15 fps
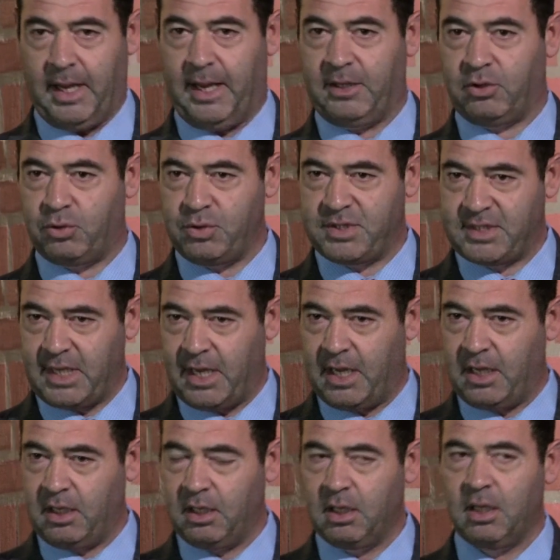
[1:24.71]
and to
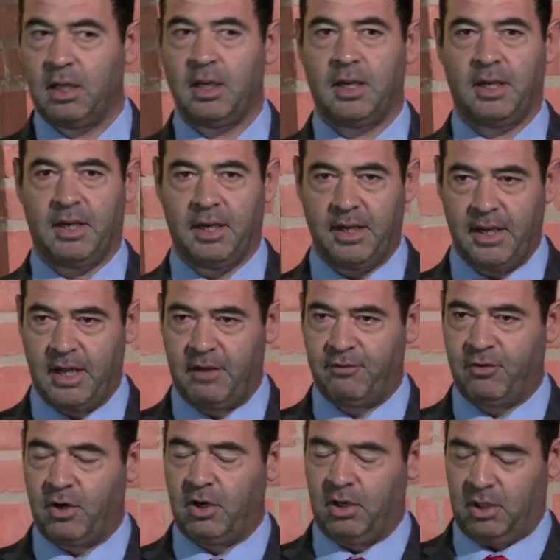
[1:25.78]
say
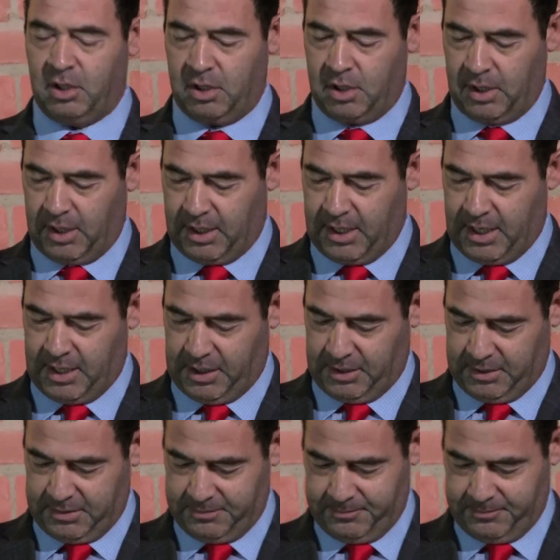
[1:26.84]
never again.